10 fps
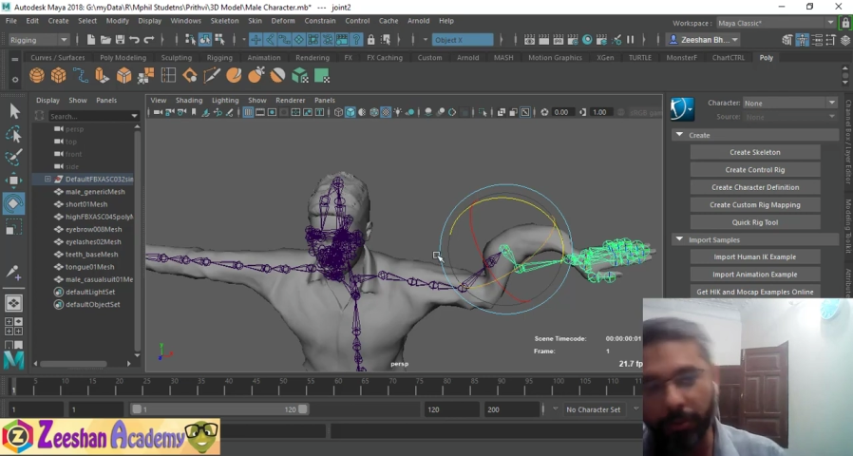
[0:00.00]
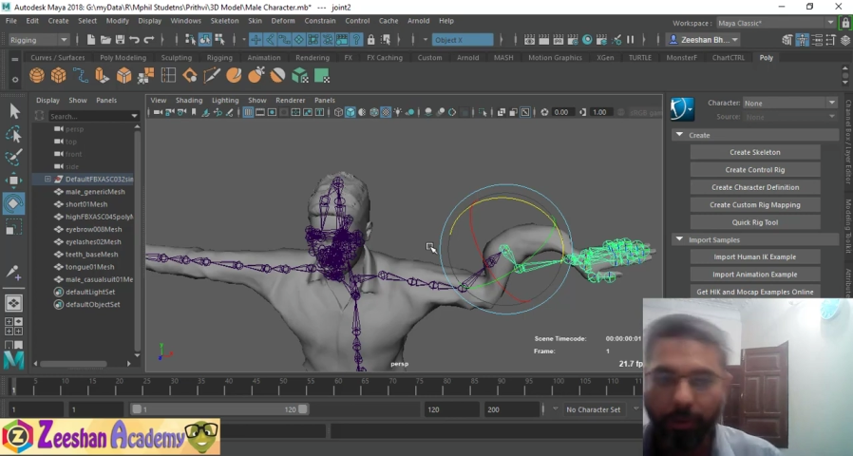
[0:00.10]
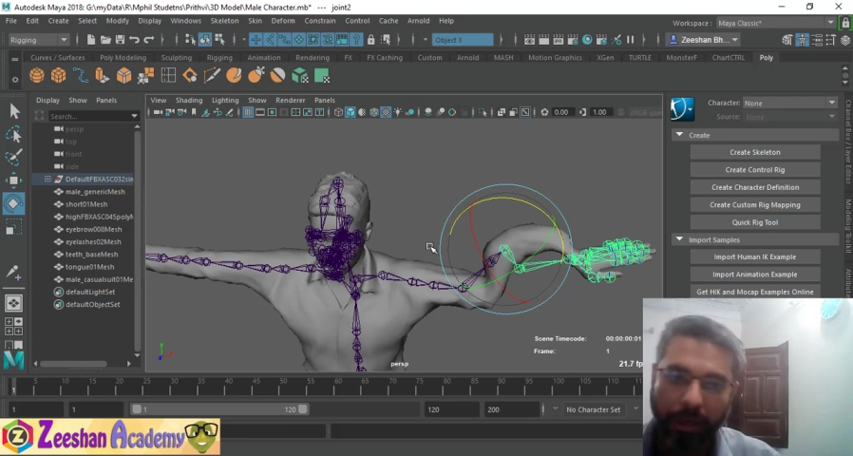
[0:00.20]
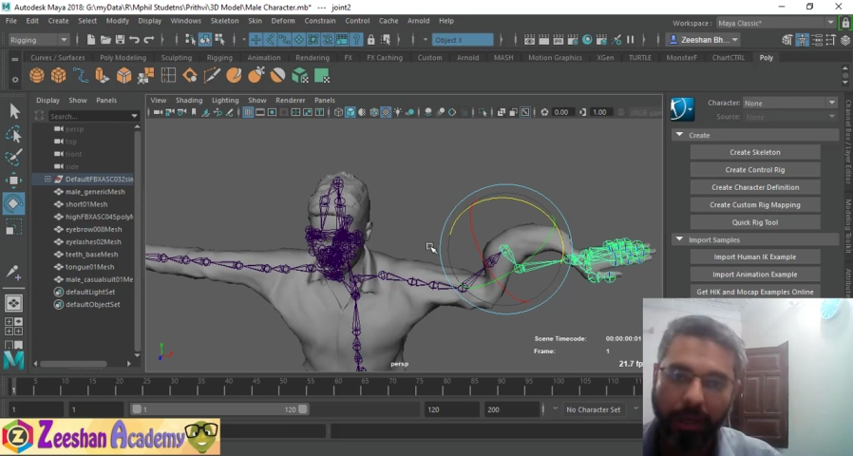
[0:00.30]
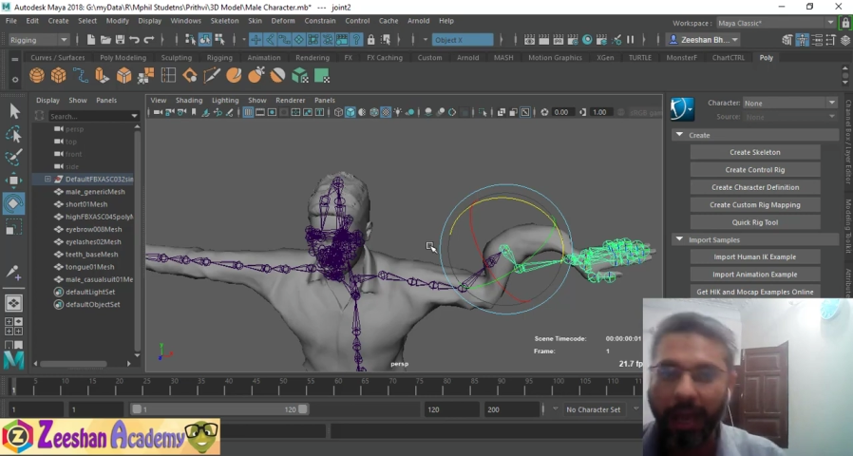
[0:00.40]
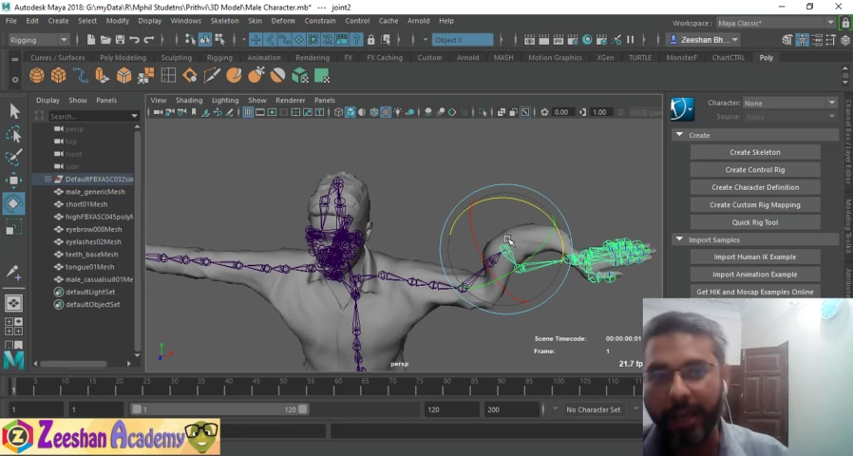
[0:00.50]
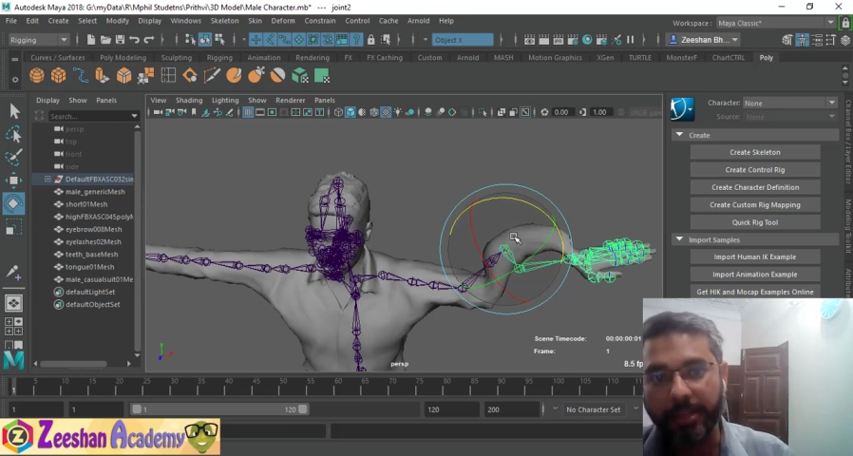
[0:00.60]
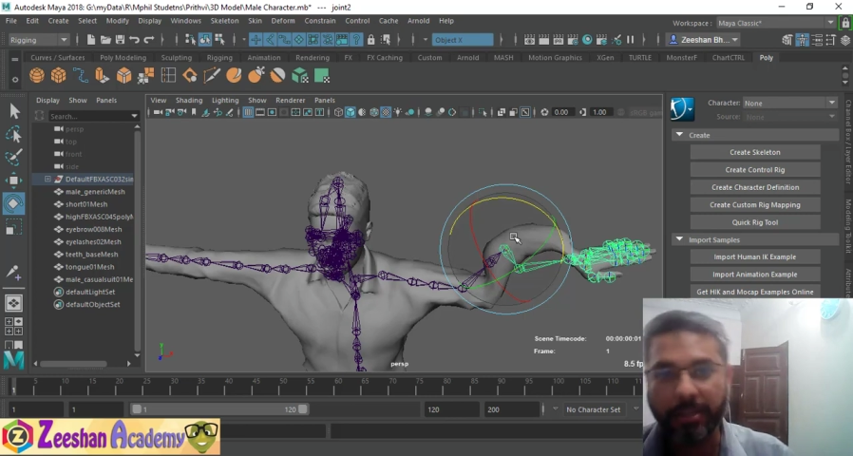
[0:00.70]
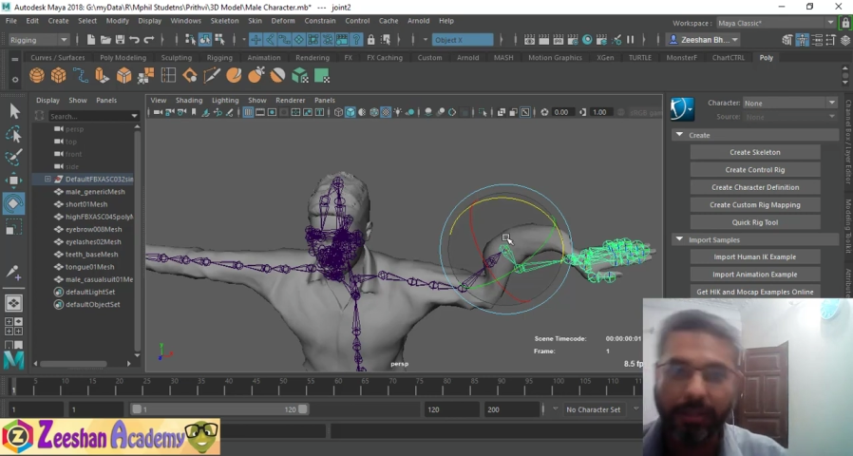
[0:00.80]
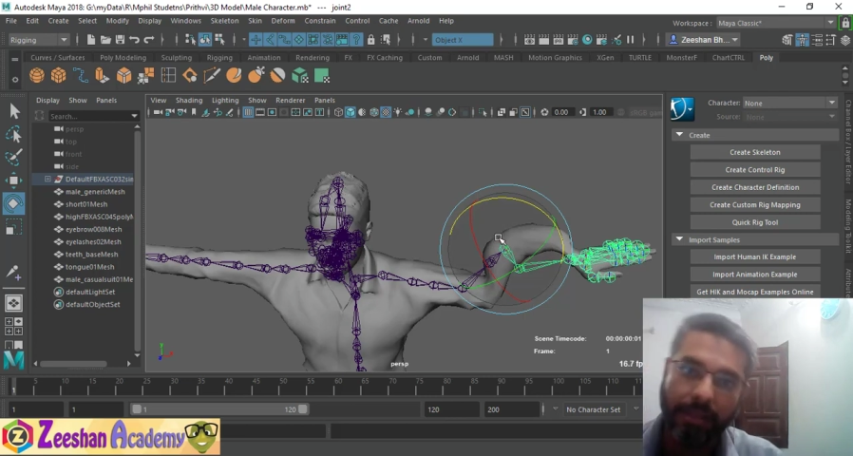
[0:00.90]
work
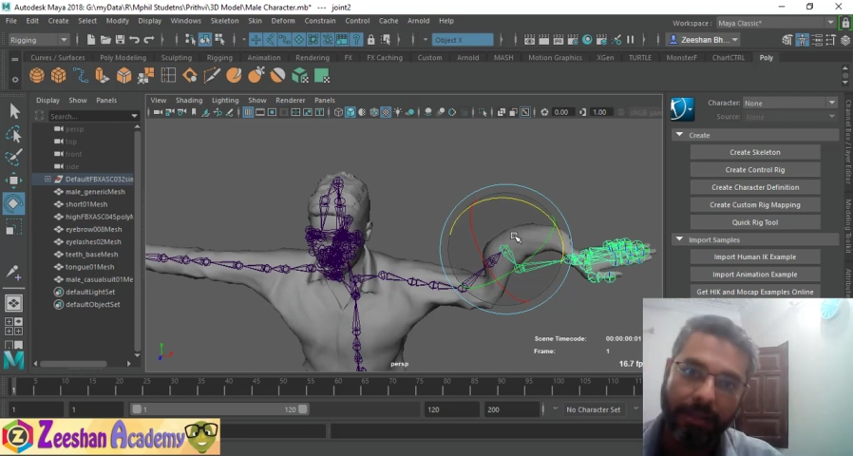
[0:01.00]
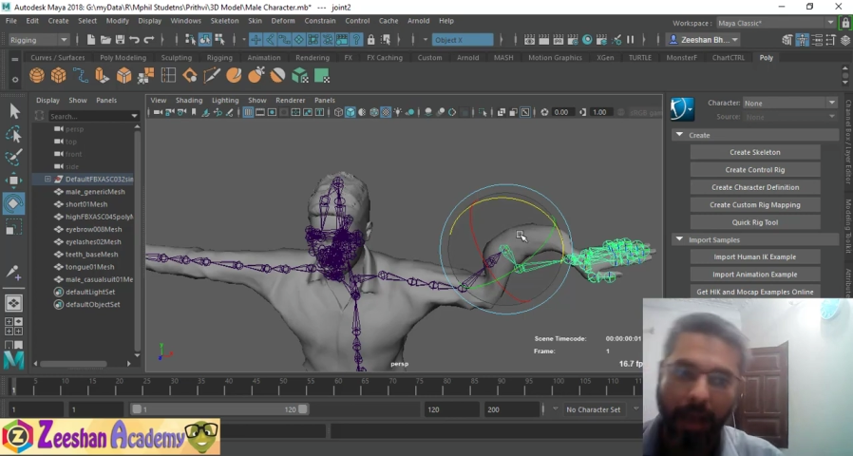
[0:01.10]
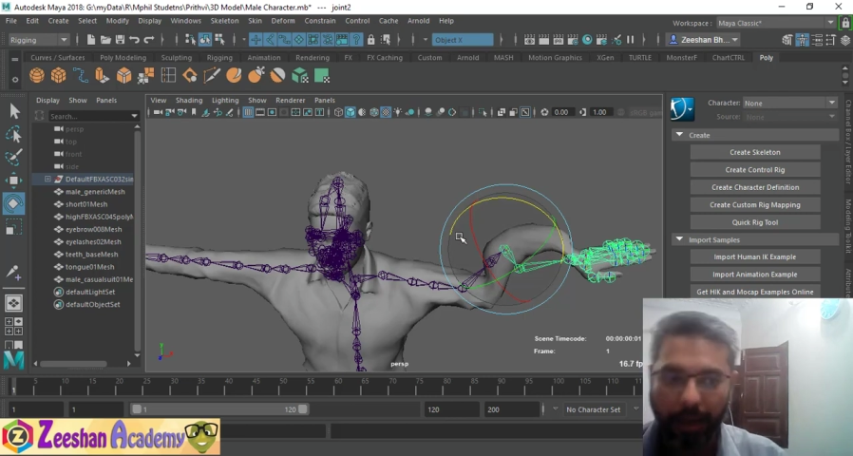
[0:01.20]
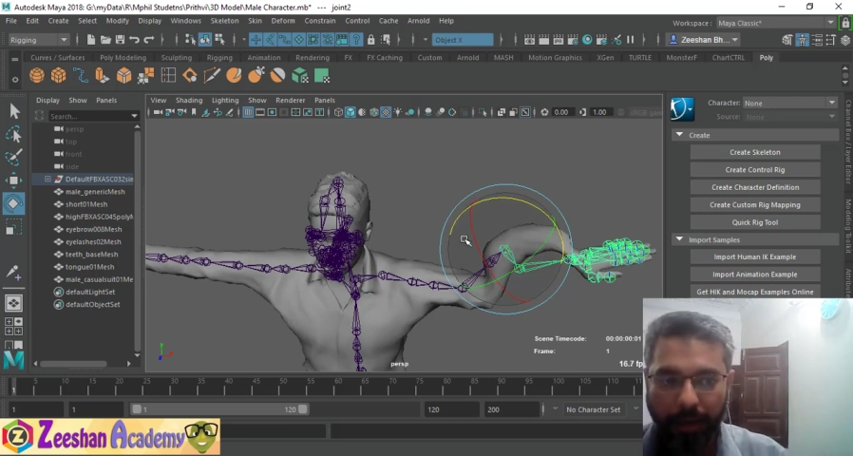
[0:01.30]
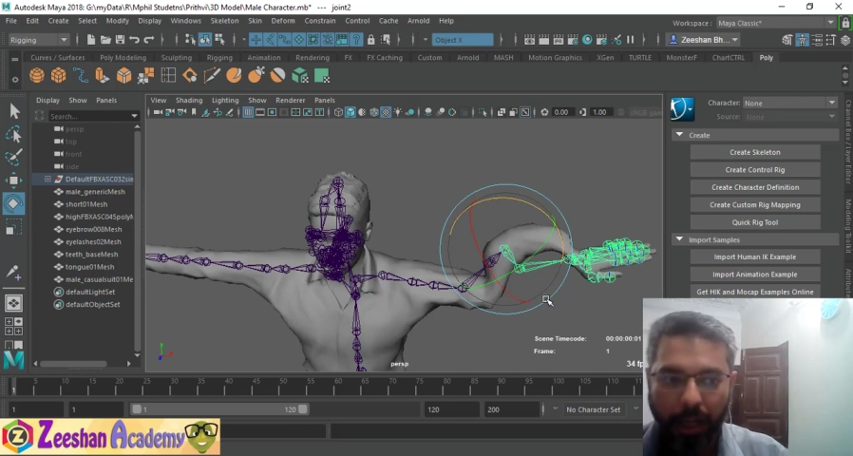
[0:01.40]
as desired.